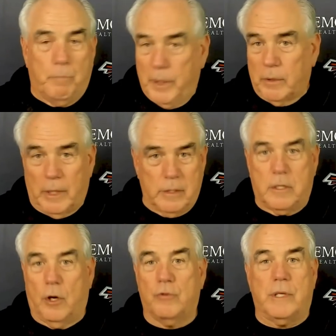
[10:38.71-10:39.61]
Bill
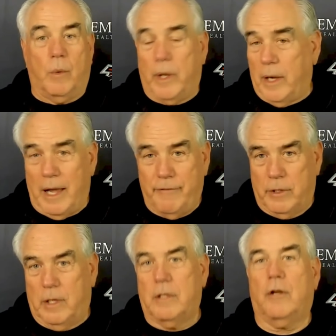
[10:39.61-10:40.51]
doesn't coach that way.
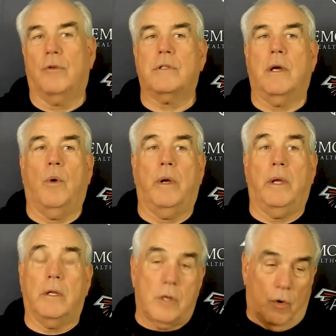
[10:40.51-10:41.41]
Ivan doesn't coach that way.
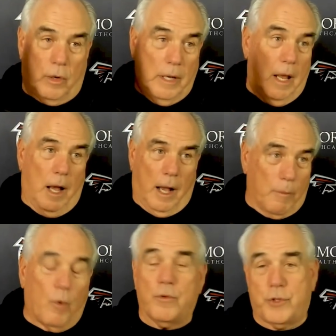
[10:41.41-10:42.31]
It's going,
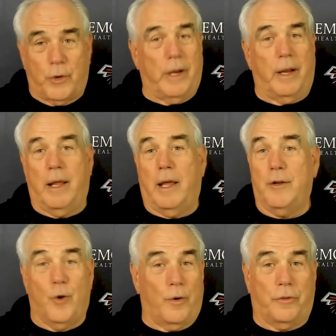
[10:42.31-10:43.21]
I'm going straight ahead,
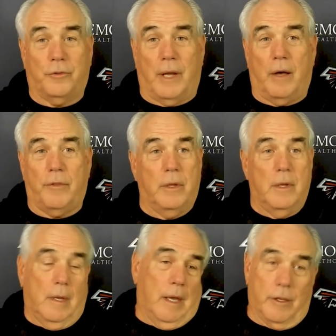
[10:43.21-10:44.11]
north and south,
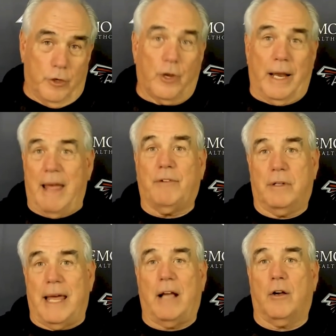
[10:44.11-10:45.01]
and you're going to have to
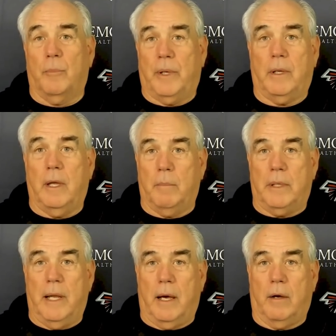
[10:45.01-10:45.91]
tackle me and get me
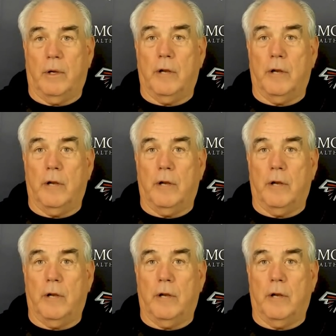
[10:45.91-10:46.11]
down.